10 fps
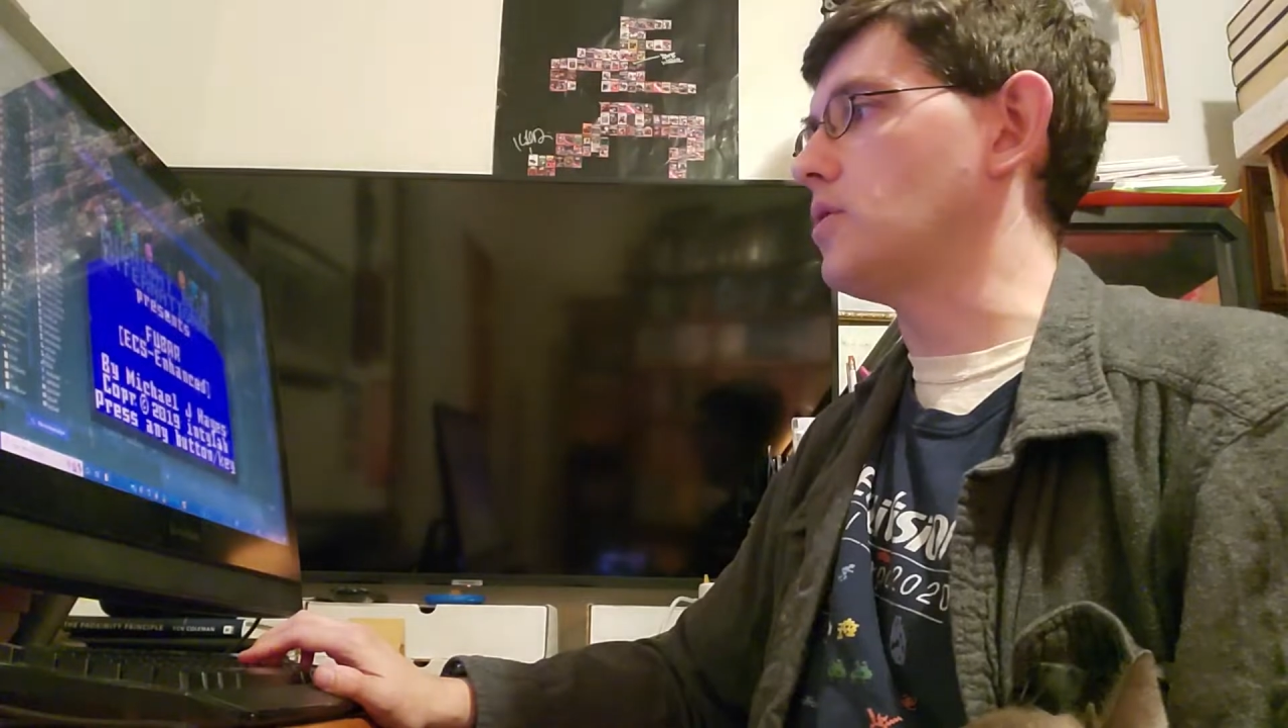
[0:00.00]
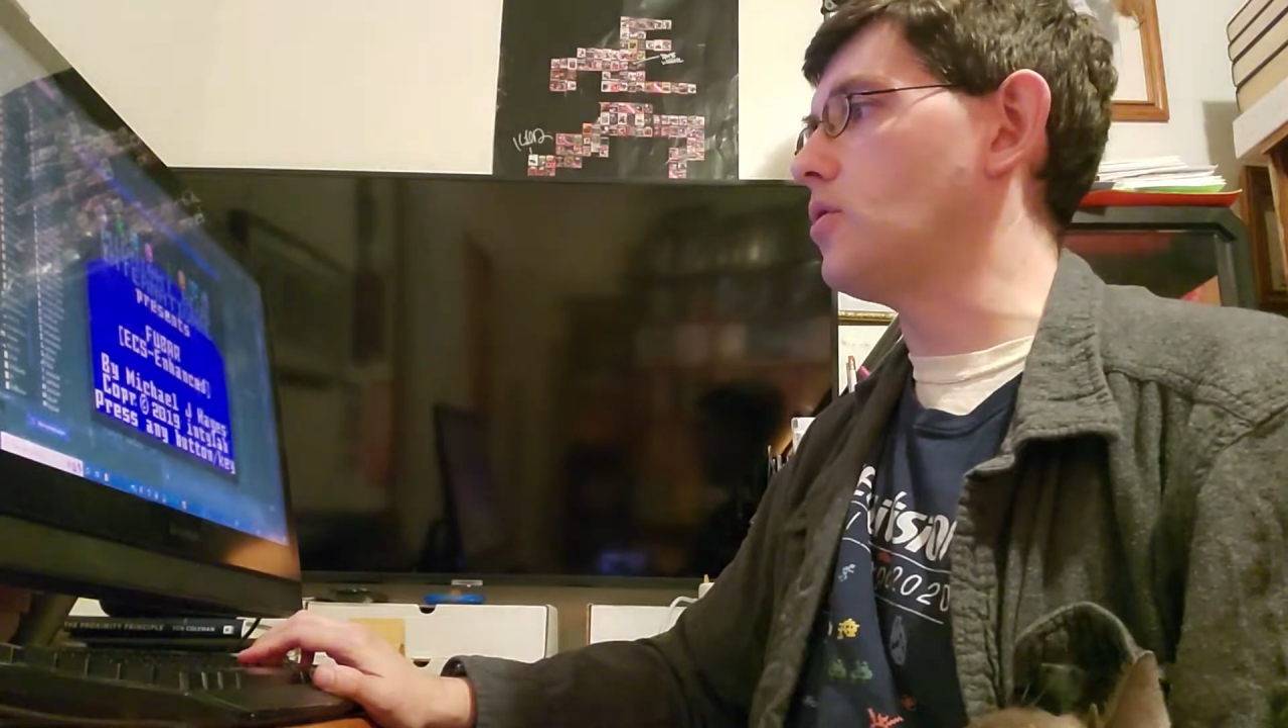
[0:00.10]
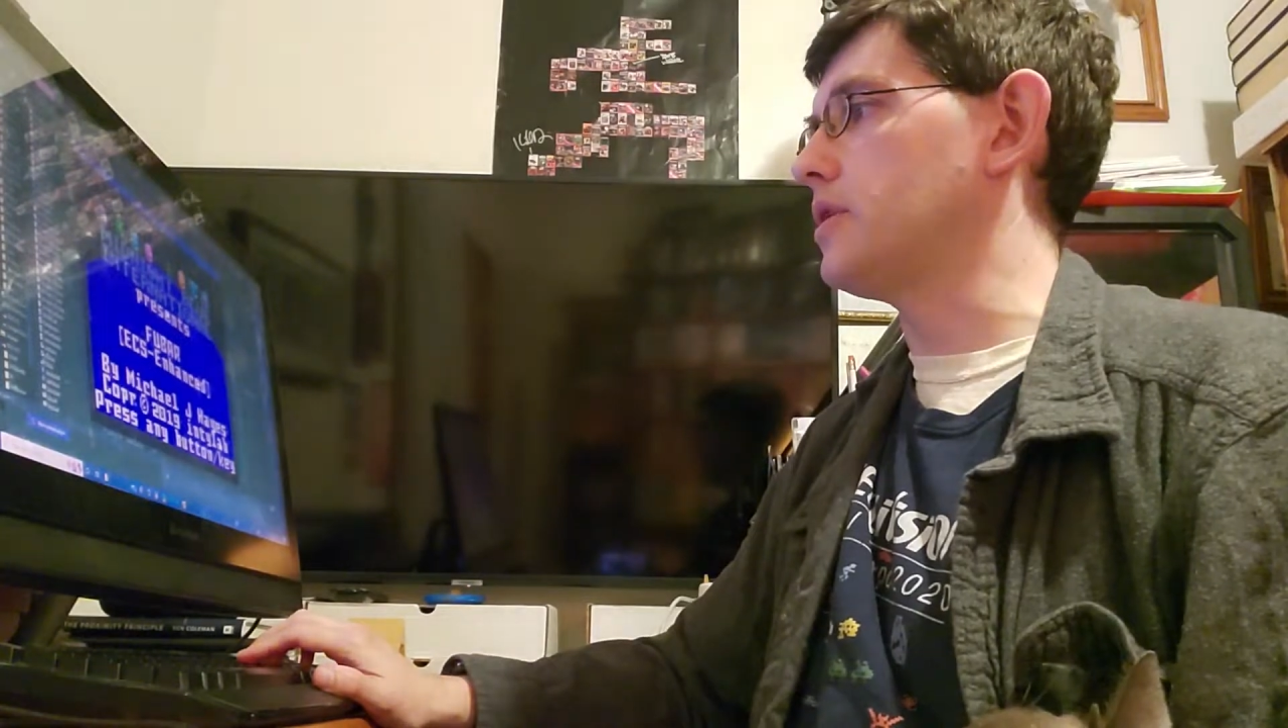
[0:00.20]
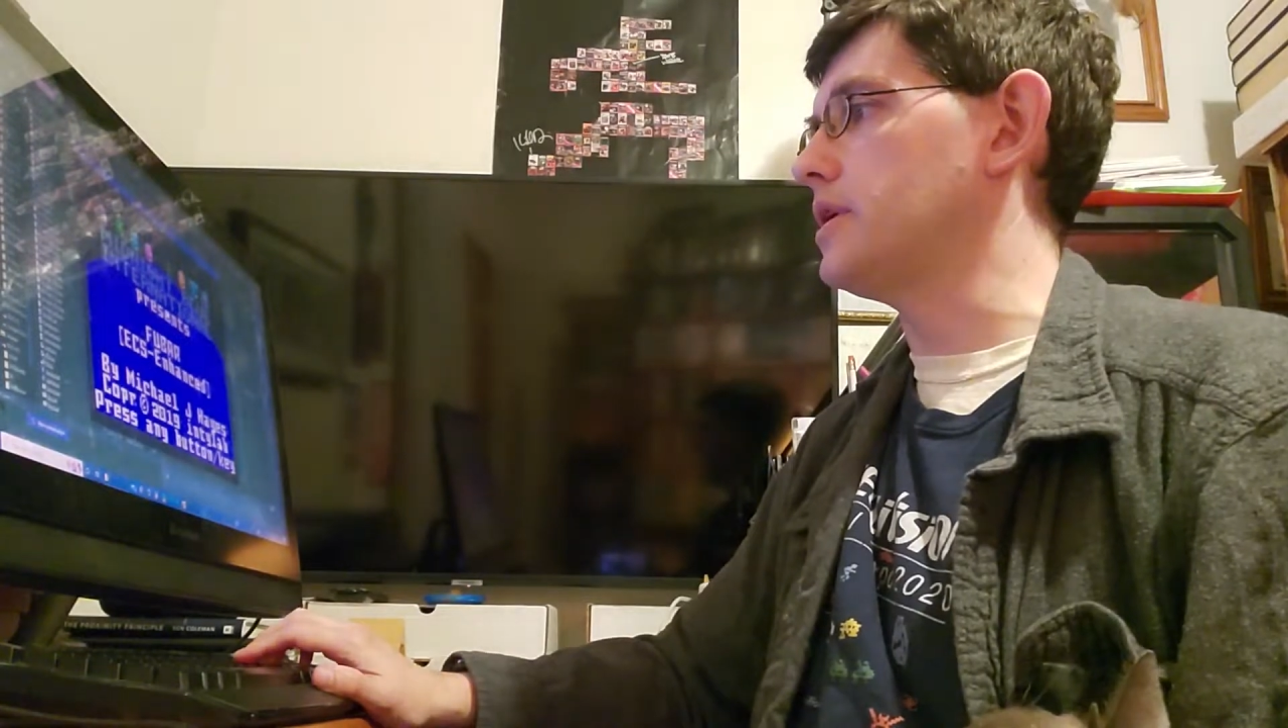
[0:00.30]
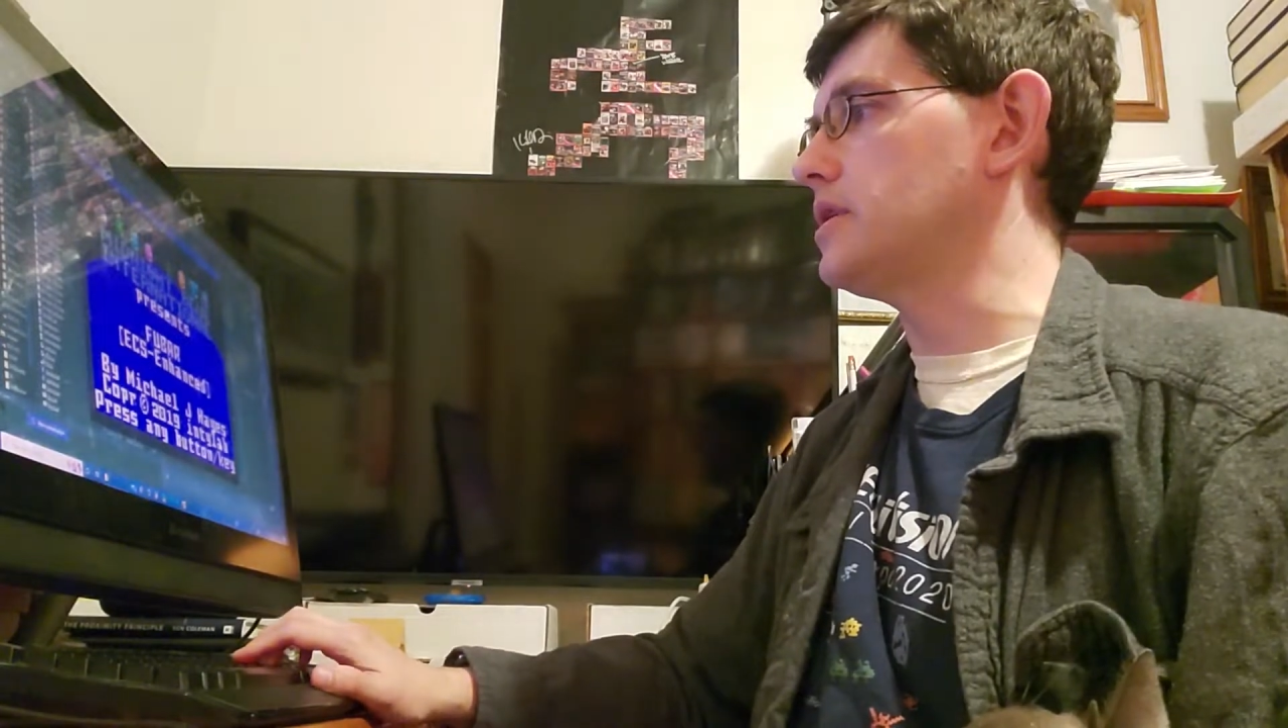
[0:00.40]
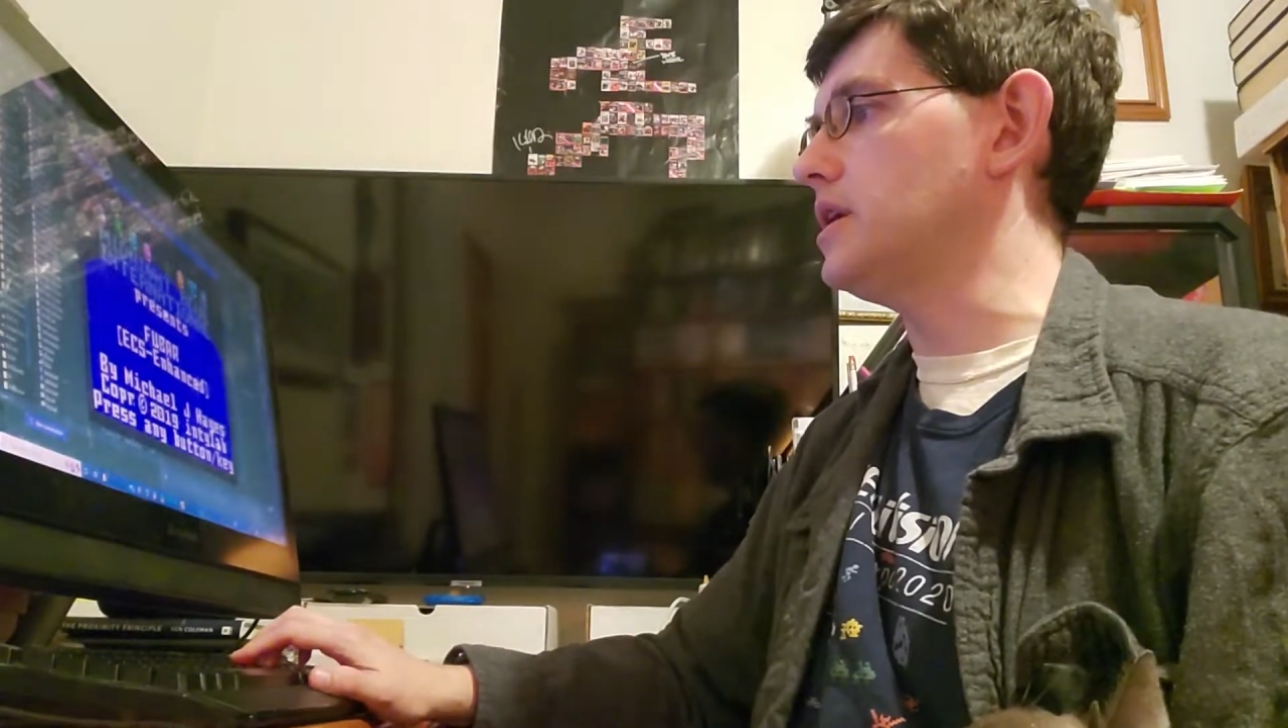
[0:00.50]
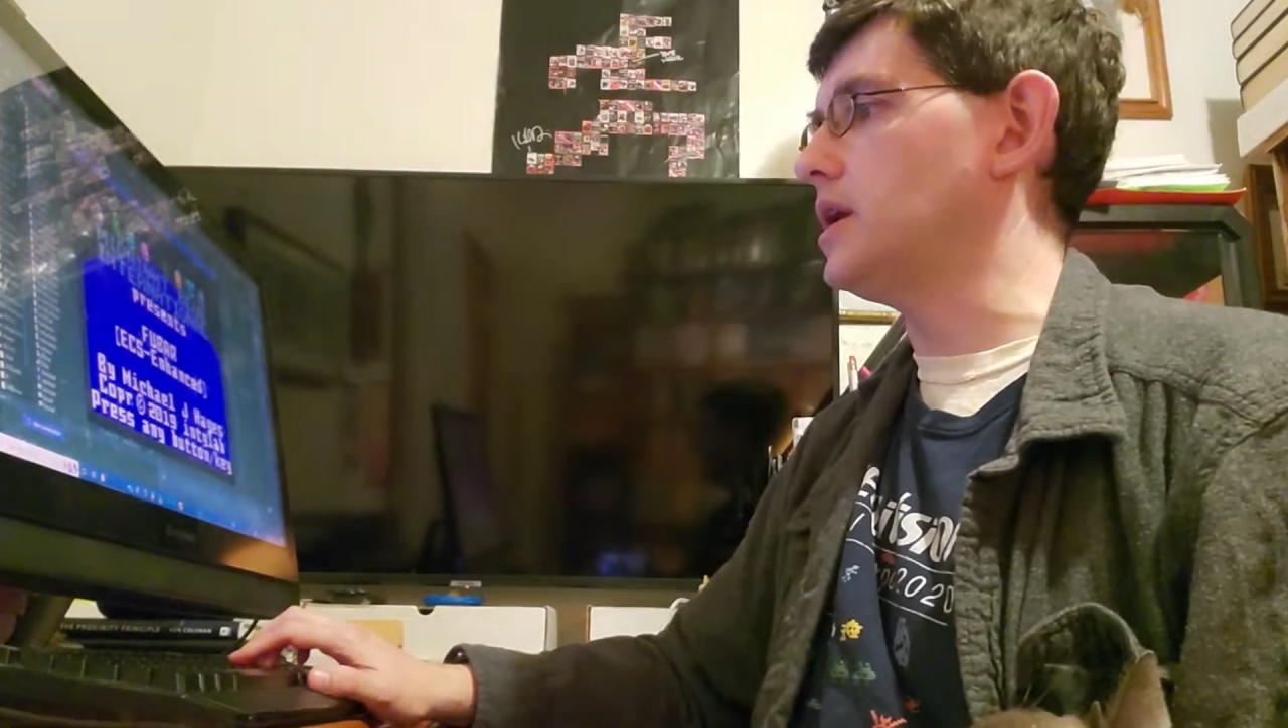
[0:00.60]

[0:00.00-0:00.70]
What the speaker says: recording